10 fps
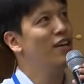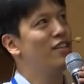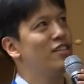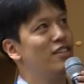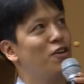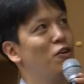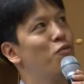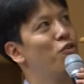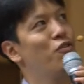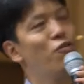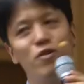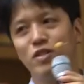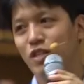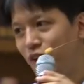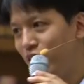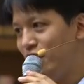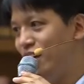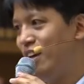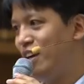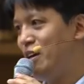digital computer was great,
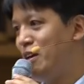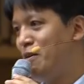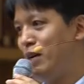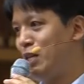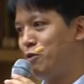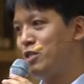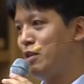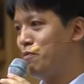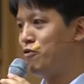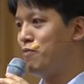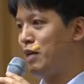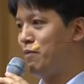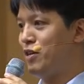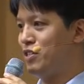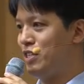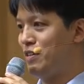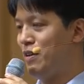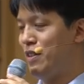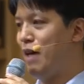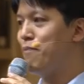but it wasn't improved any much,
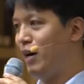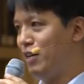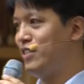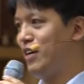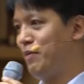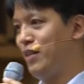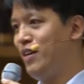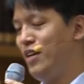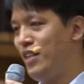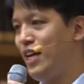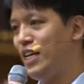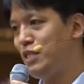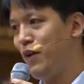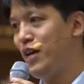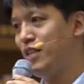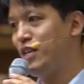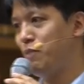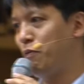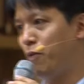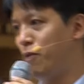that much. I mean, not as fast
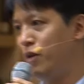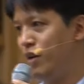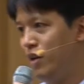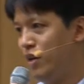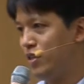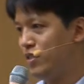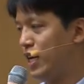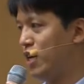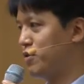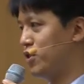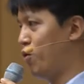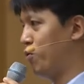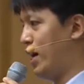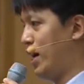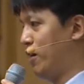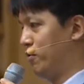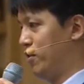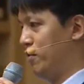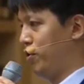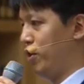as before. It's kind of slowed down
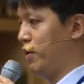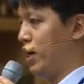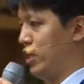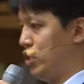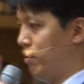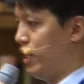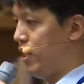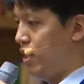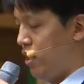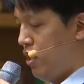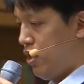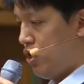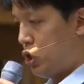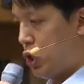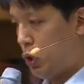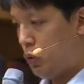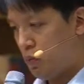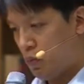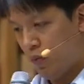pretty much, right? So